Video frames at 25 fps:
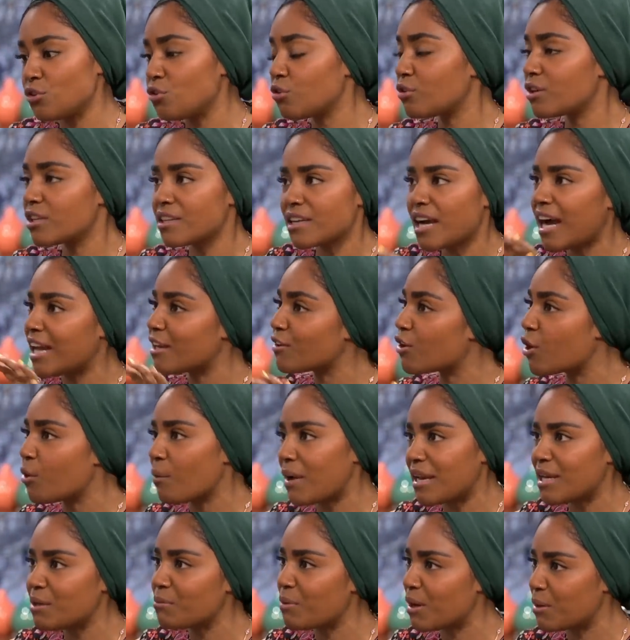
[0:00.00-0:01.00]
you can kind of
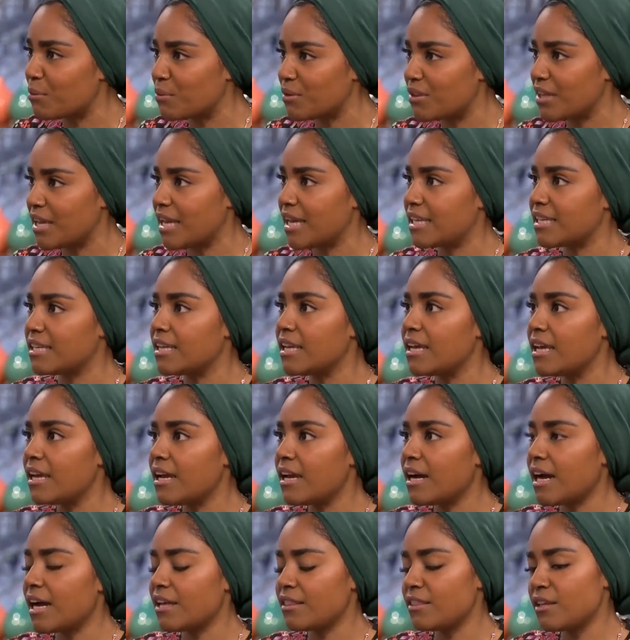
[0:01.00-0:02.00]
go anywhere with it. And
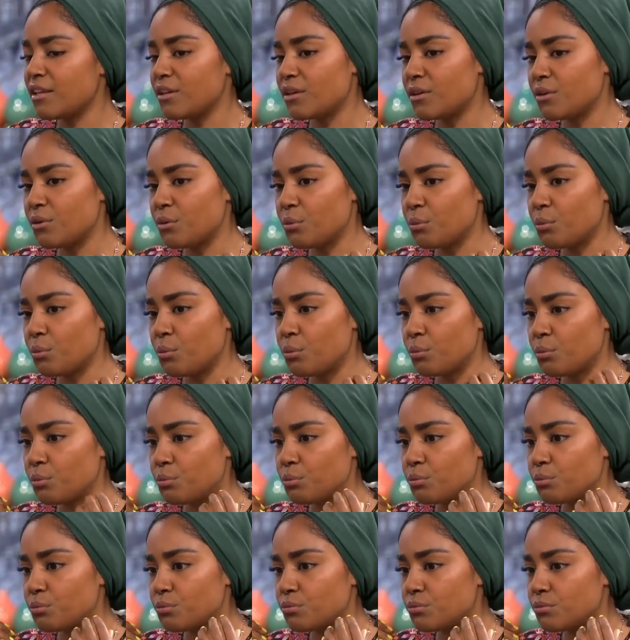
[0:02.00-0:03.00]
I think...
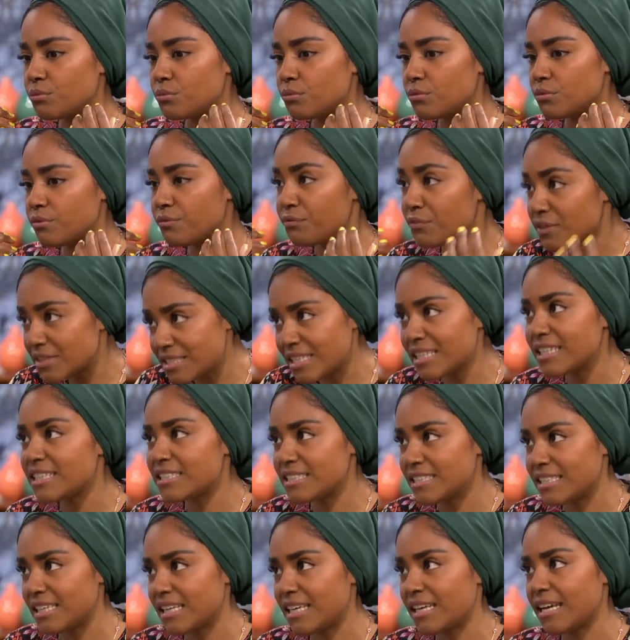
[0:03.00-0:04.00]

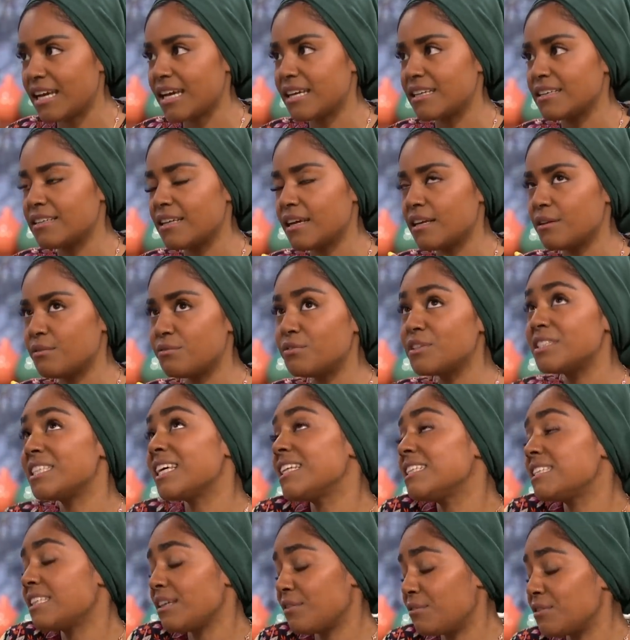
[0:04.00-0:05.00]
Fertility and uh,
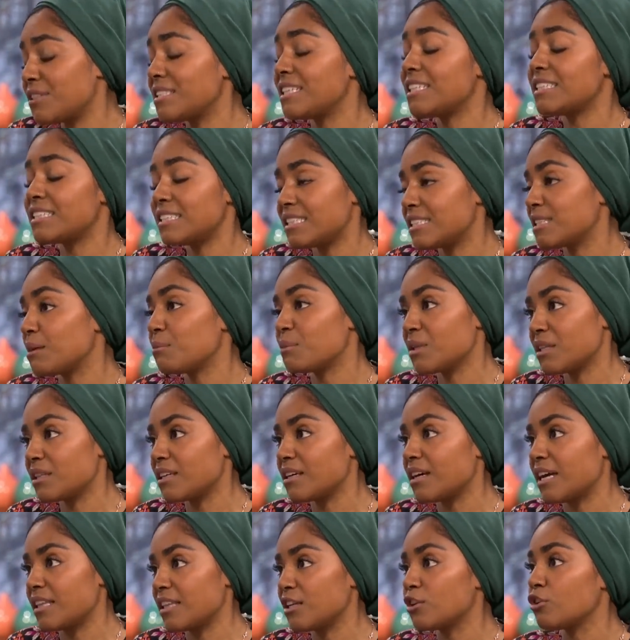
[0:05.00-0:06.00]
fertility, fertility is something
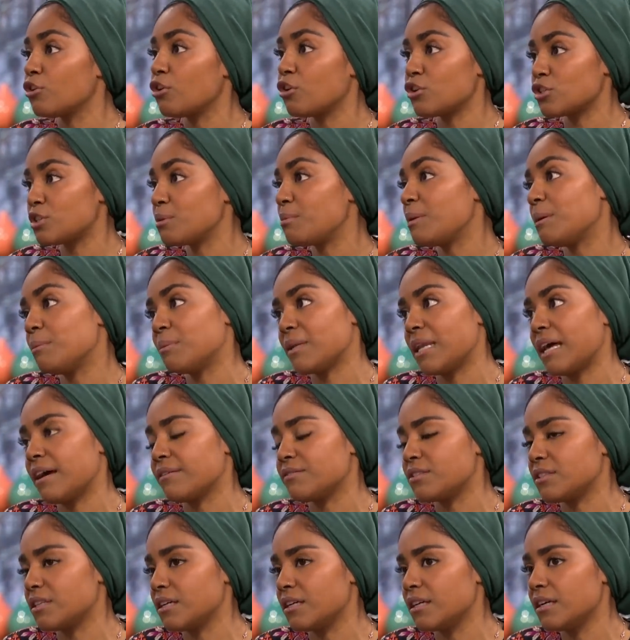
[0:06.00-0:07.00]
that I think lots of people
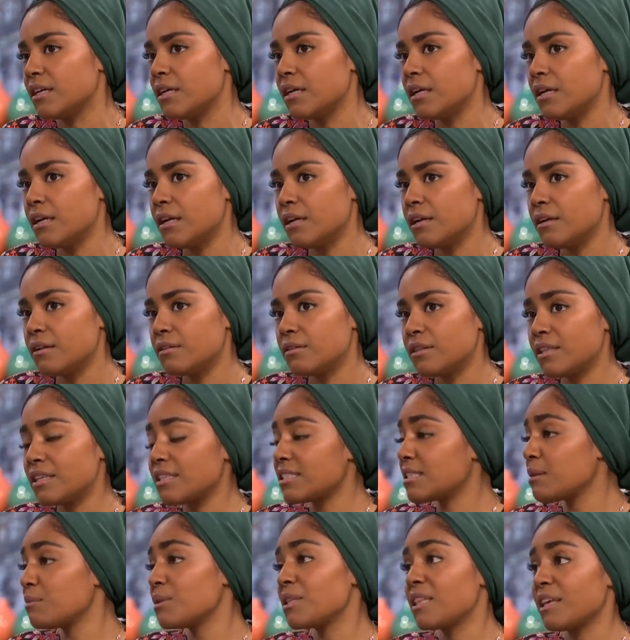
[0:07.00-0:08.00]
have to,
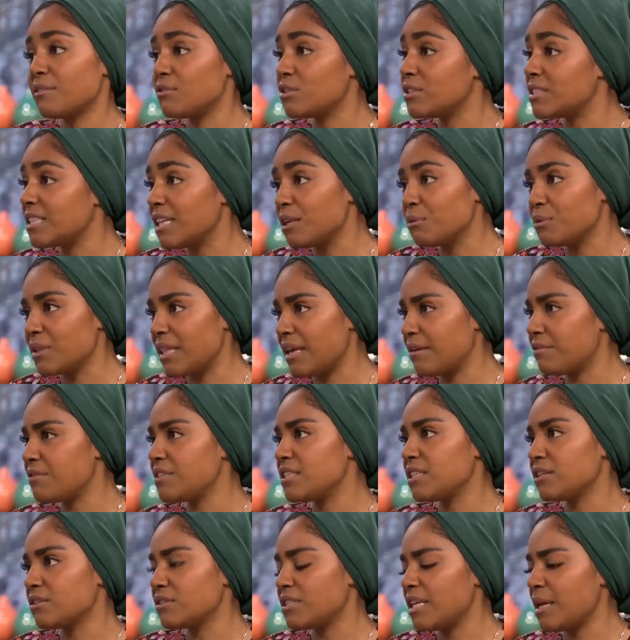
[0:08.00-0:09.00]
something they have to deal with every
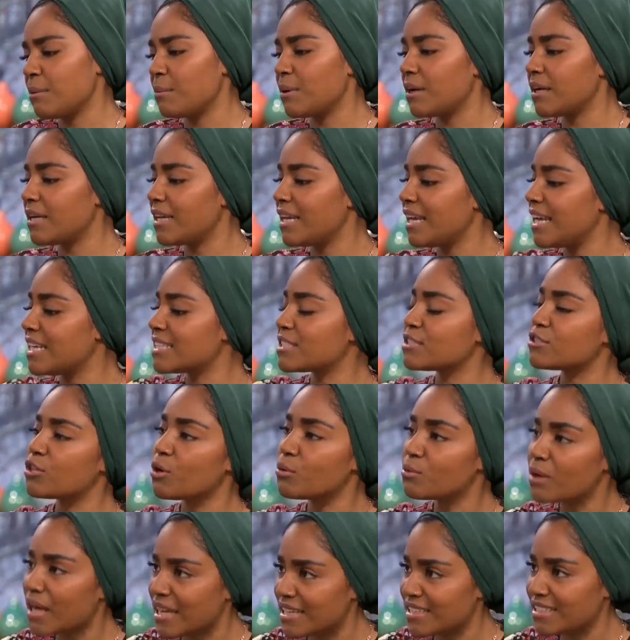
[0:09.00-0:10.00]
single day. But it's
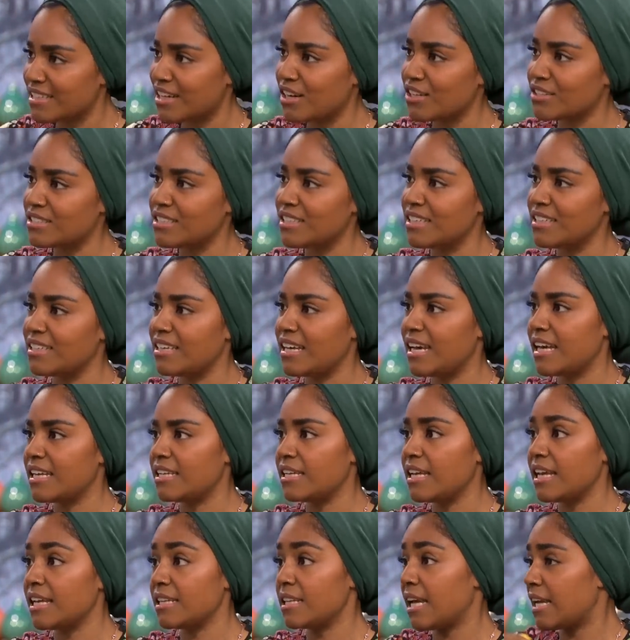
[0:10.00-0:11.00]
so light-hearted
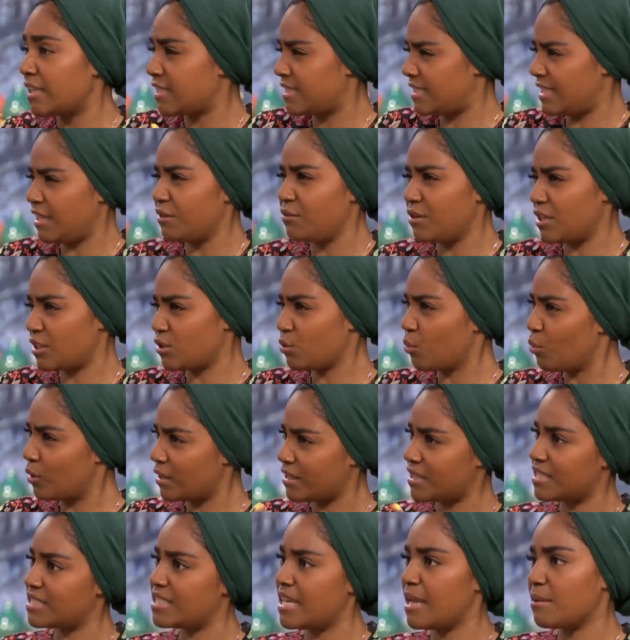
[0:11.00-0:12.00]
and and serious
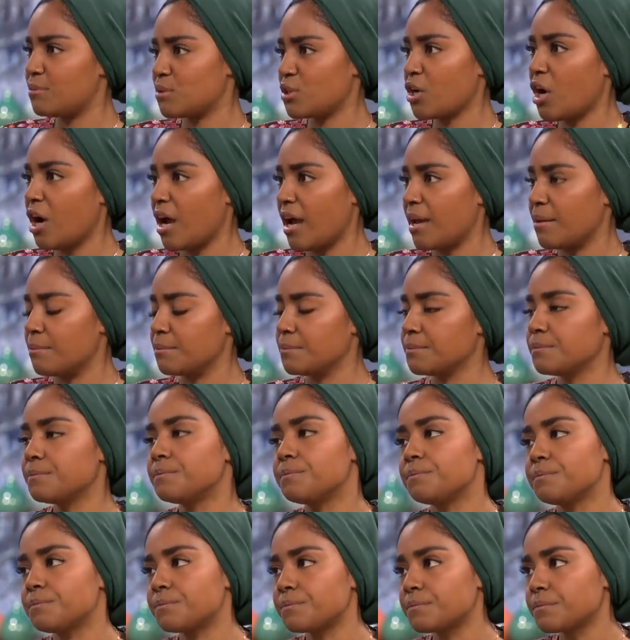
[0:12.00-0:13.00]
all at the same time. I think as well,
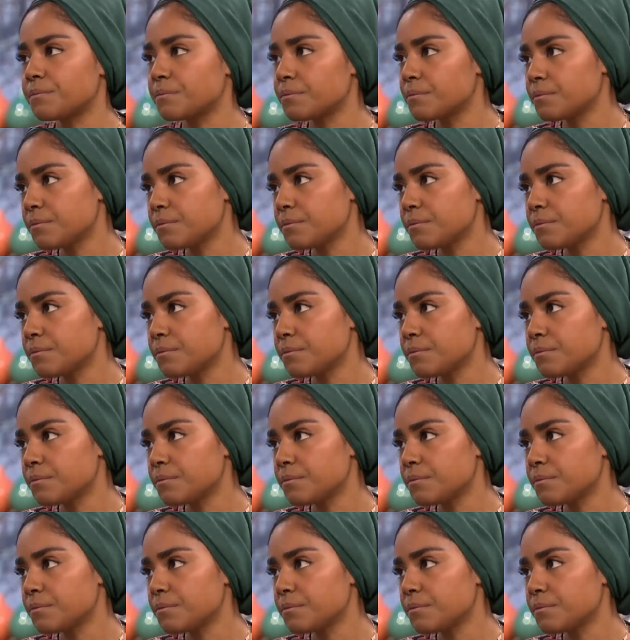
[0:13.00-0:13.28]
particularly